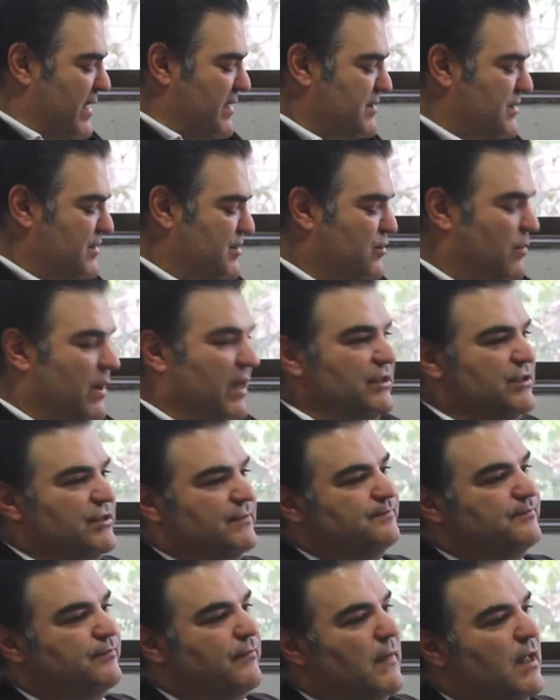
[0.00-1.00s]
a
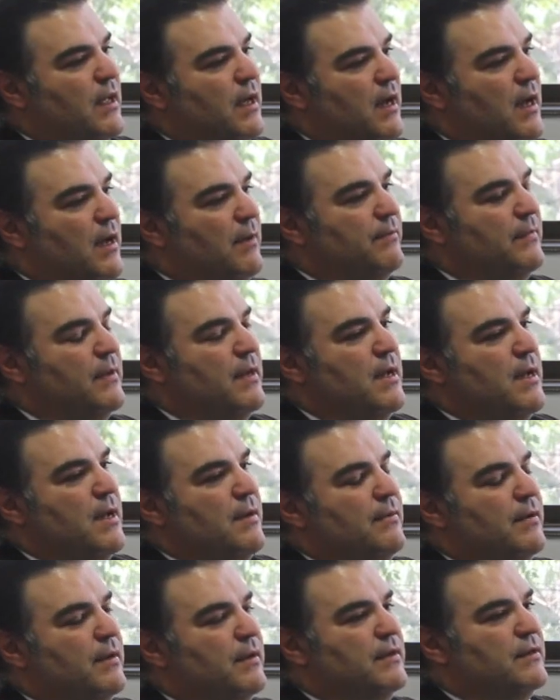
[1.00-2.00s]
situation, how
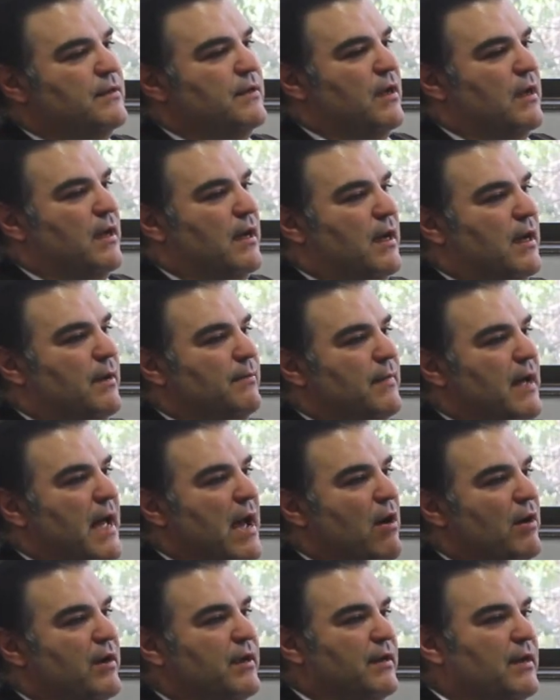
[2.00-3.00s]

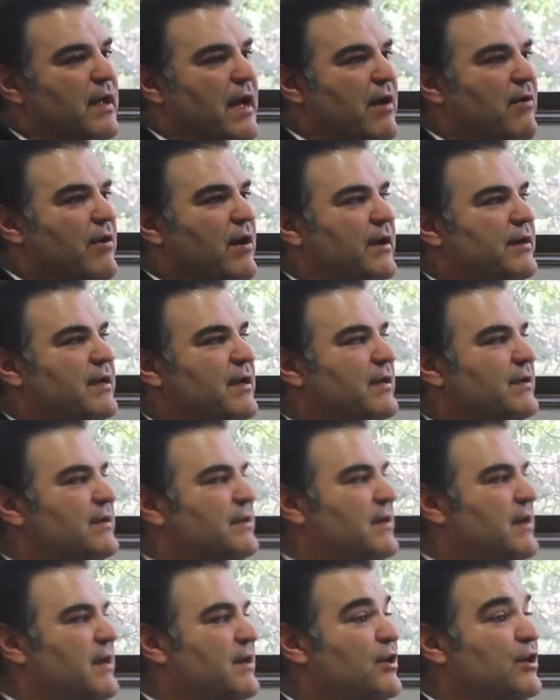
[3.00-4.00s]
I
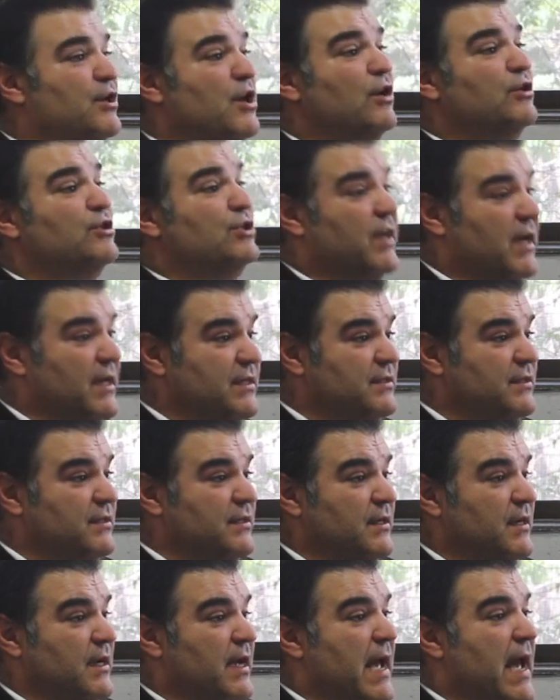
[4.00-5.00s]
can negotiate,
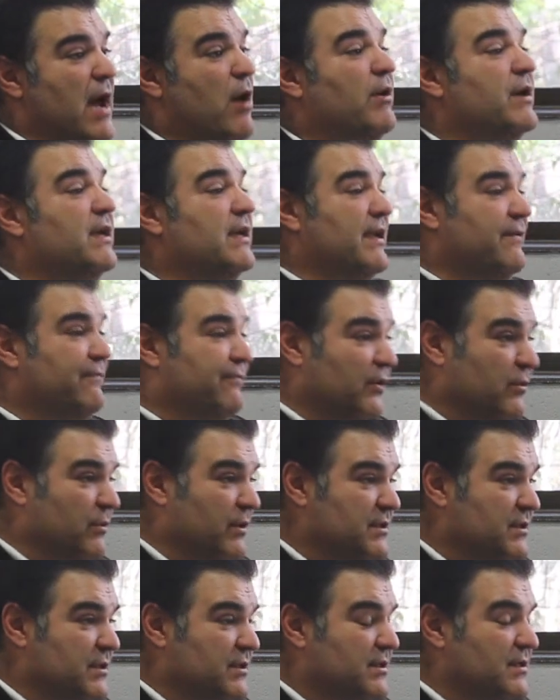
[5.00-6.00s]
how I can
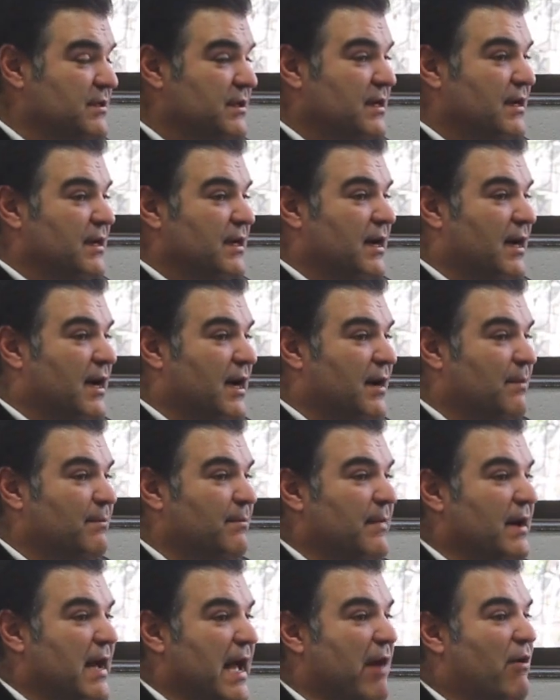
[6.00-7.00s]
influence.
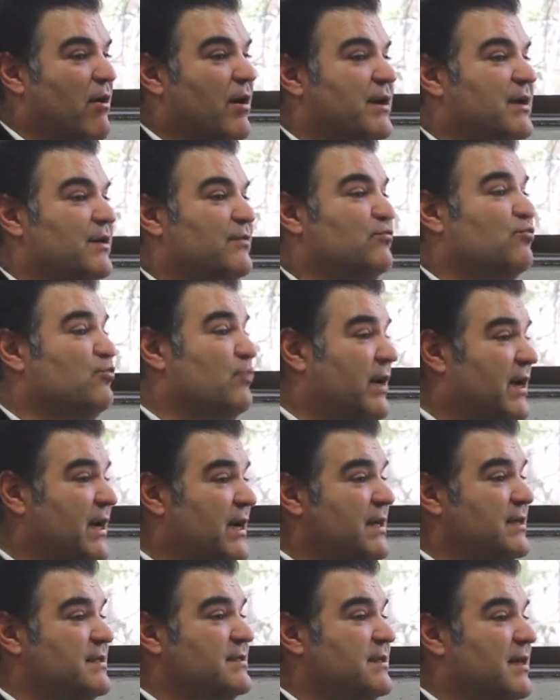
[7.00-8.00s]
How I can
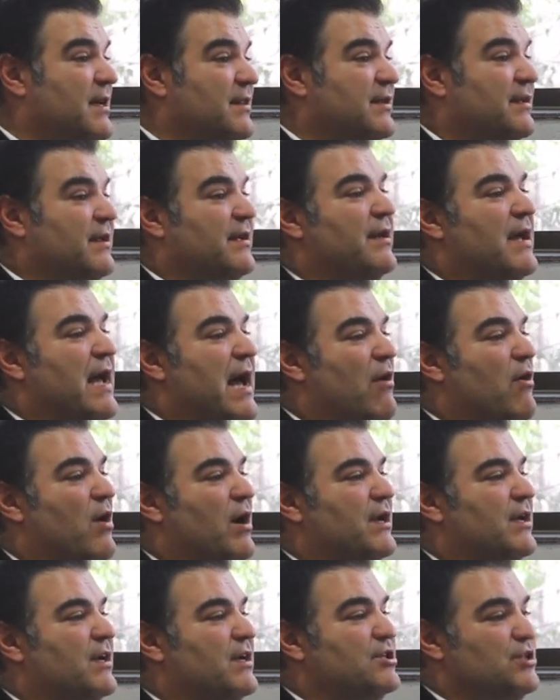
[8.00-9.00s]
read, and then how
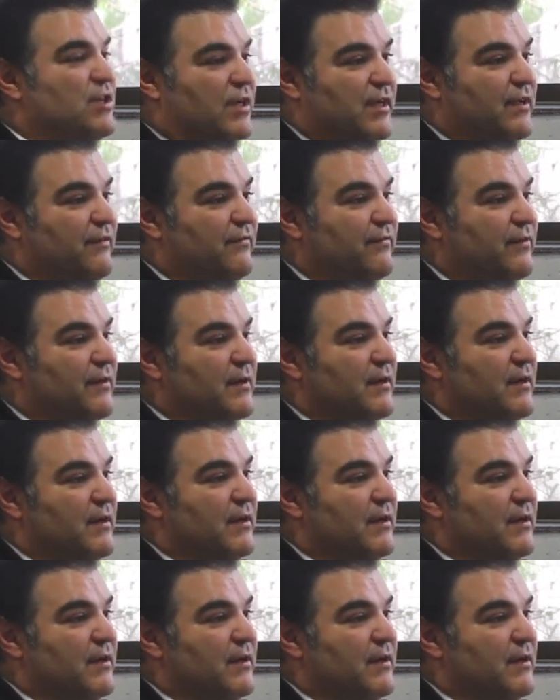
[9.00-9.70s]
I can achieve